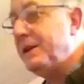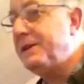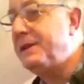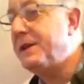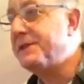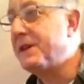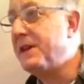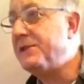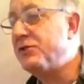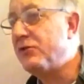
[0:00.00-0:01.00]
DSK
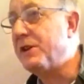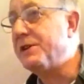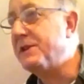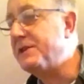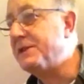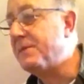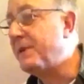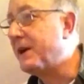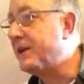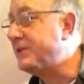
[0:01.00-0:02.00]
strings. So this is a
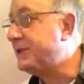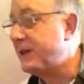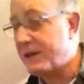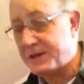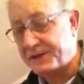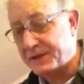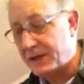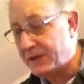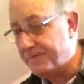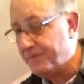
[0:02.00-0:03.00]
package. It has
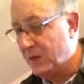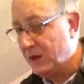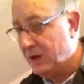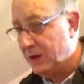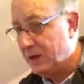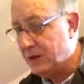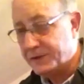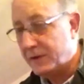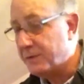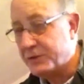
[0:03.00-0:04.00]
lots
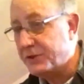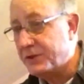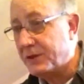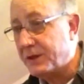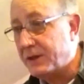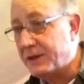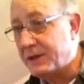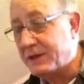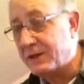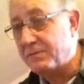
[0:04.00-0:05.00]
of options on it.
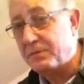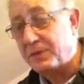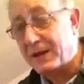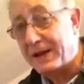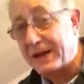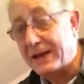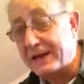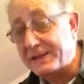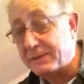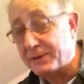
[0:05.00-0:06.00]
It can play
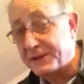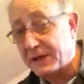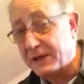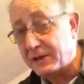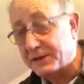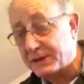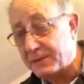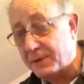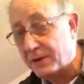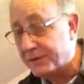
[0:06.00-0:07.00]
simultaneously
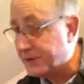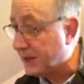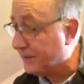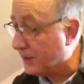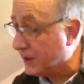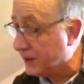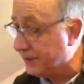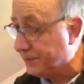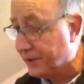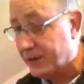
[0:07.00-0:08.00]
both, say, a violin
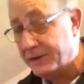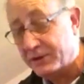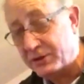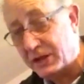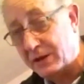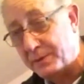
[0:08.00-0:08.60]
part and a cello